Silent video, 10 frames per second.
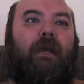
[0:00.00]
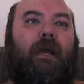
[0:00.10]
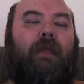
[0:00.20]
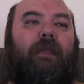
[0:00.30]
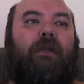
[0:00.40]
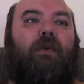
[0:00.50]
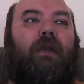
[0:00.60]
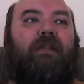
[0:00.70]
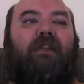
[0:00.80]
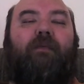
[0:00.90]
and then you
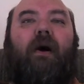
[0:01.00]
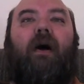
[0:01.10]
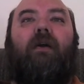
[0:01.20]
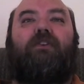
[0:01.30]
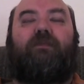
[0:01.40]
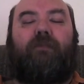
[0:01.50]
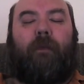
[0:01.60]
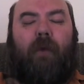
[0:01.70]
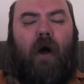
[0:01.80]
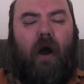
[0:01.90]
get to the part, the
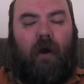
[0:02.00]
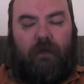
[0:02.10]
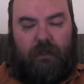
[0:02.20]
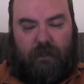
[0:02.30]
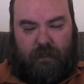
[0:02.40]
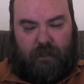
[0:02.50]
part